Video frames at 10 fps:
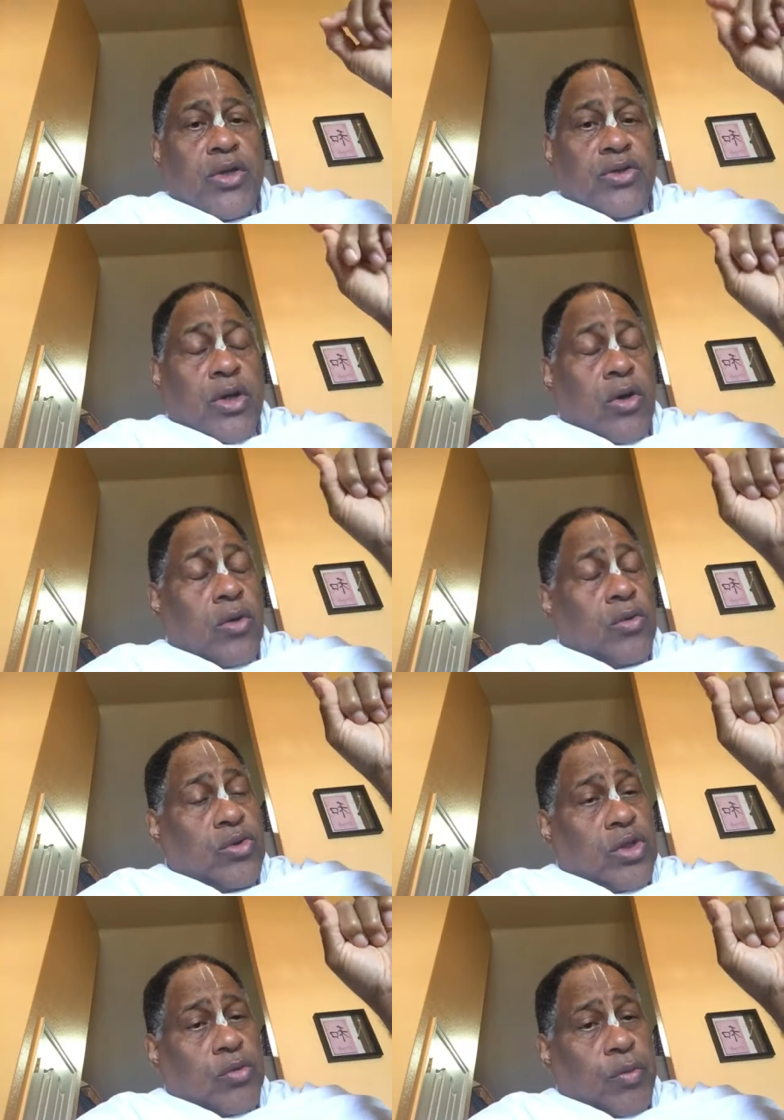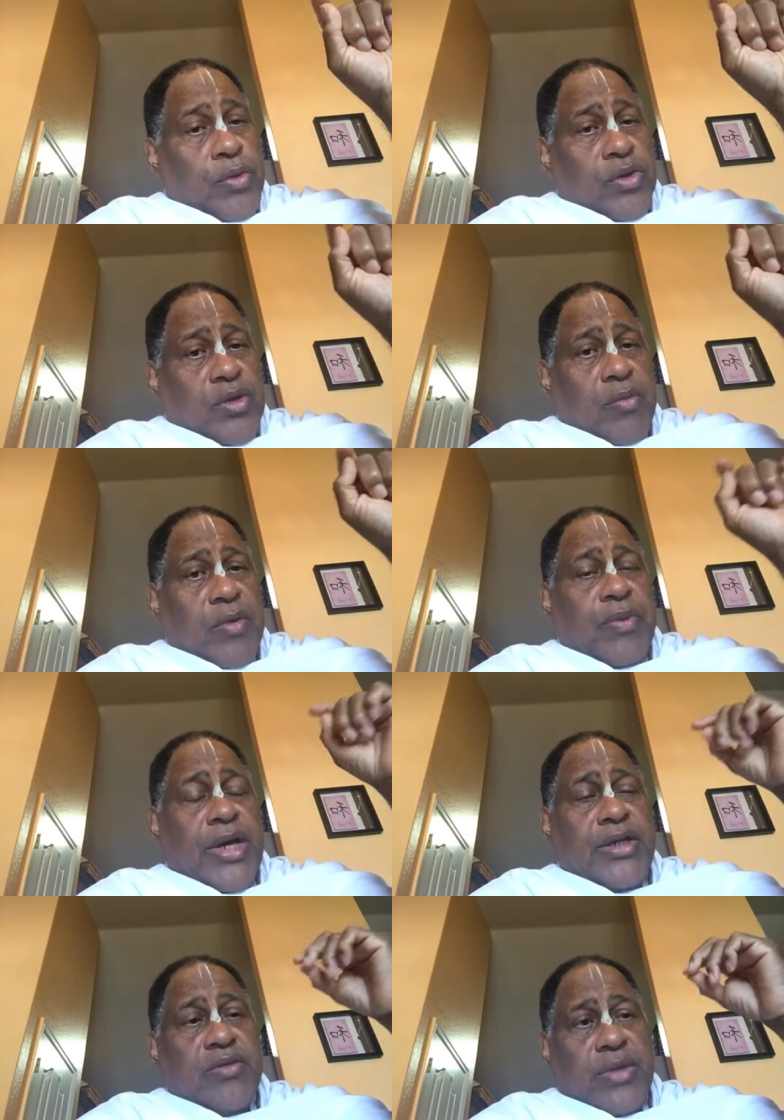So Srila Rupa Goswami
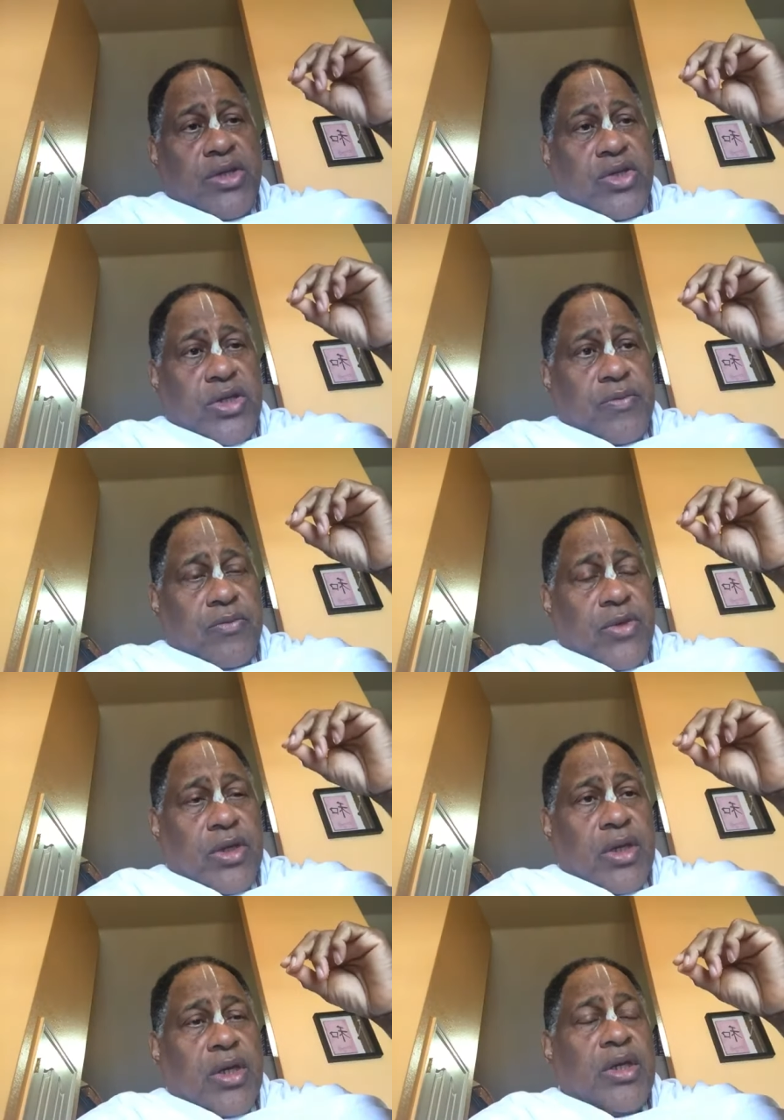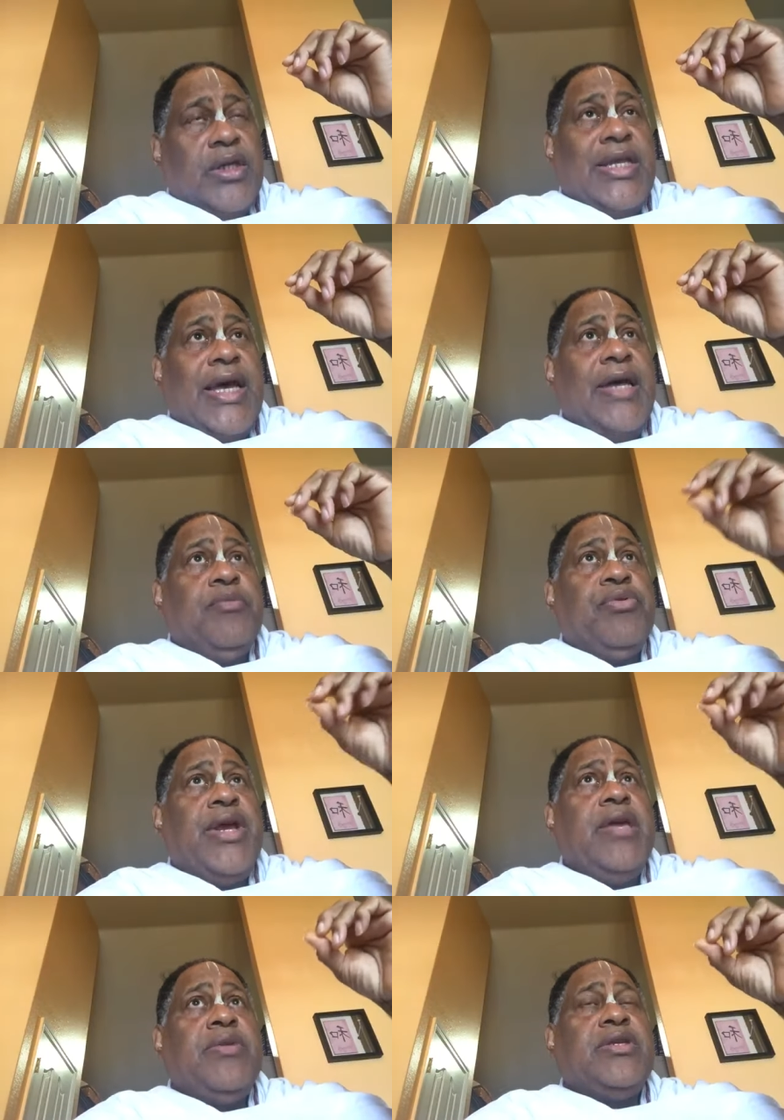Pad has mentioned that
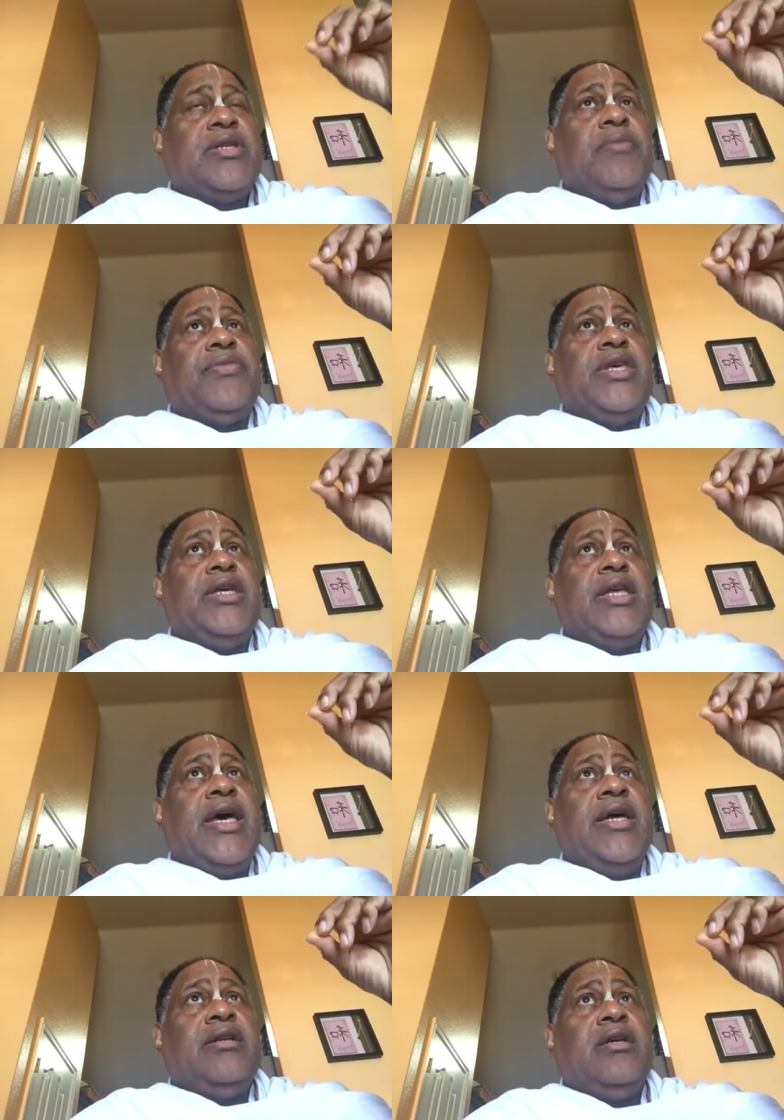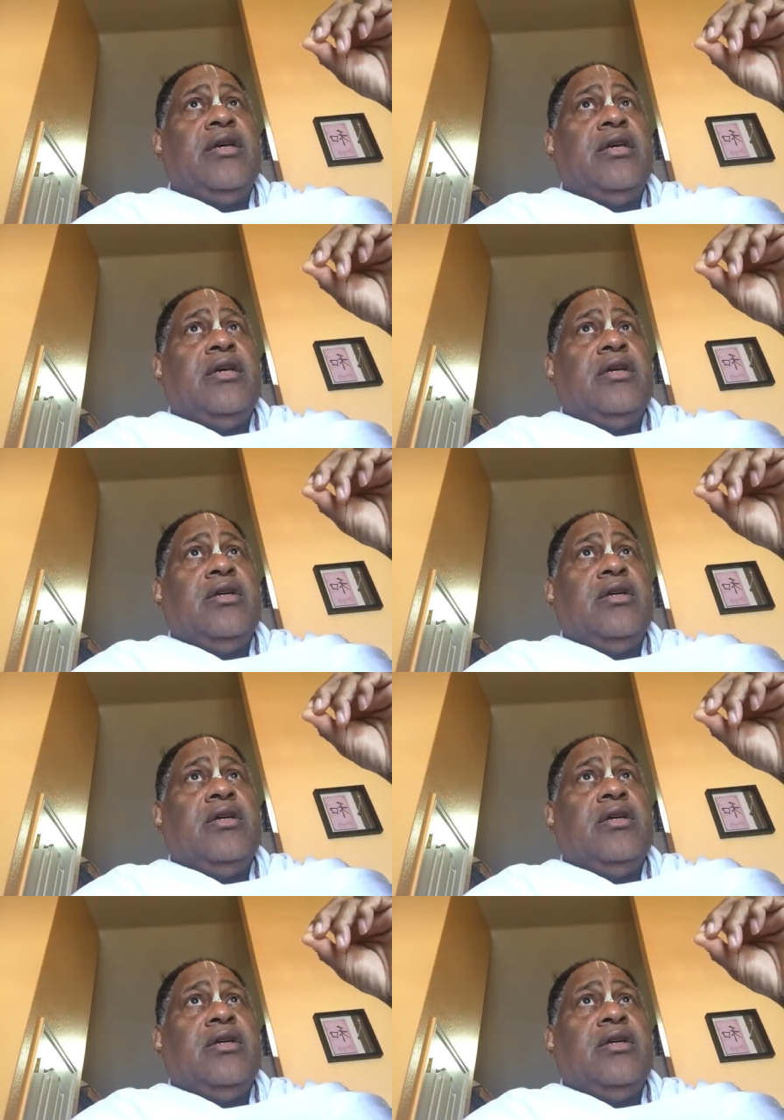prema is something that